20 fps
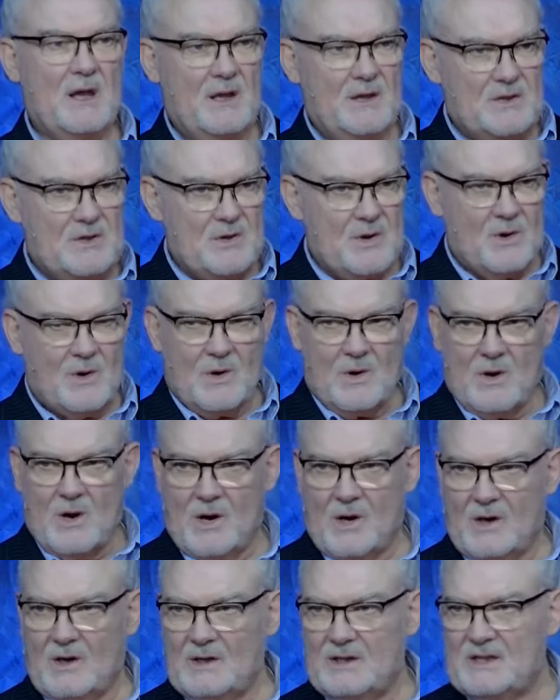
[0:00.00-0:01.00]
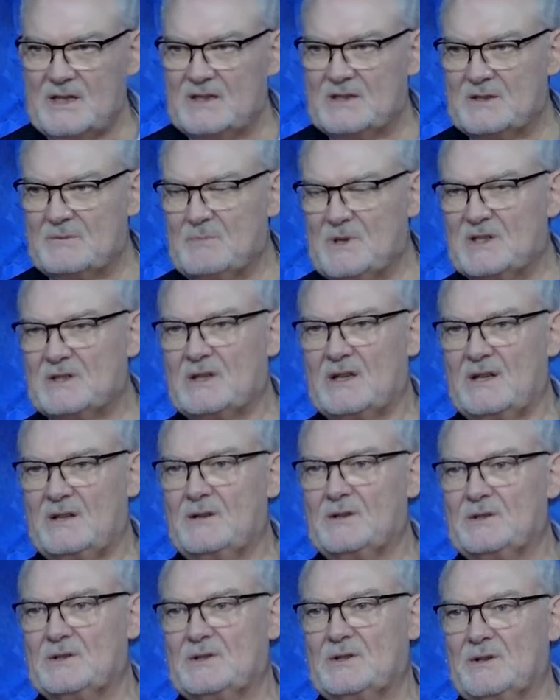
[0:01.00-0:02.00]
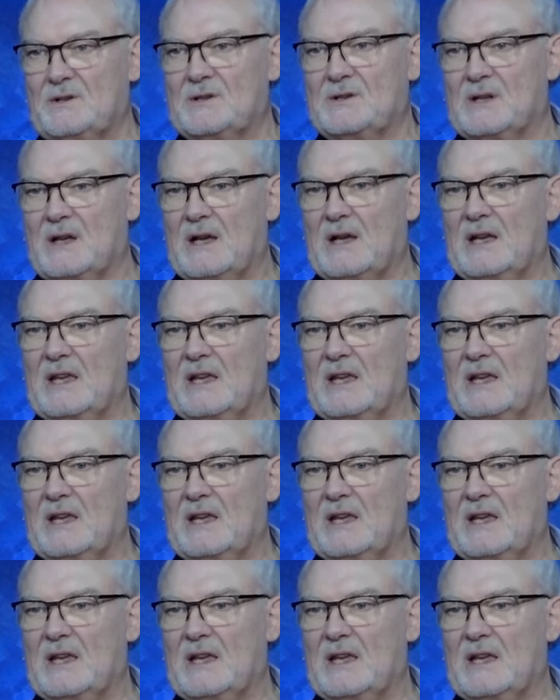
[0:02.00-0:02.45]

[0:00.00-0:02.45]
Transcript: your heart is misunderstood,